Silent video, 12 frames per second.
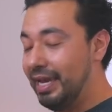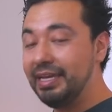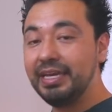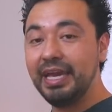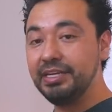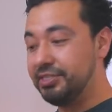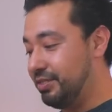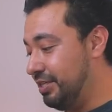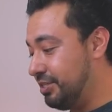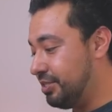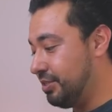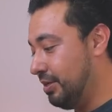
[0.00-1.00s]
In case
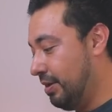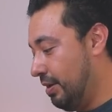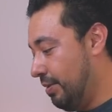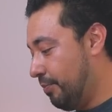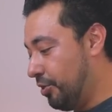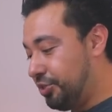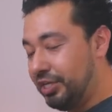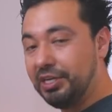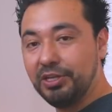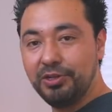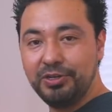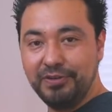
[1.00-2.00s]
this
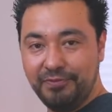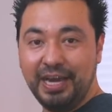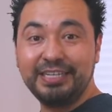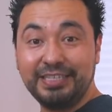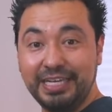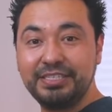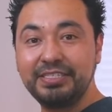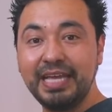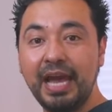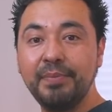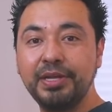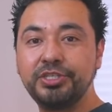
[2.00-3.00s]
particular device gets
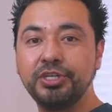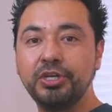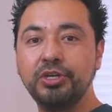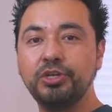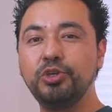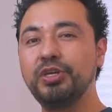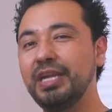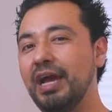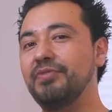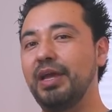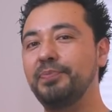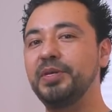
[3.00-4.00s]
damaged, you can
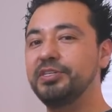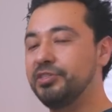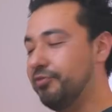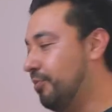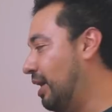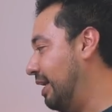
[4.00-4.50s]
have that peace of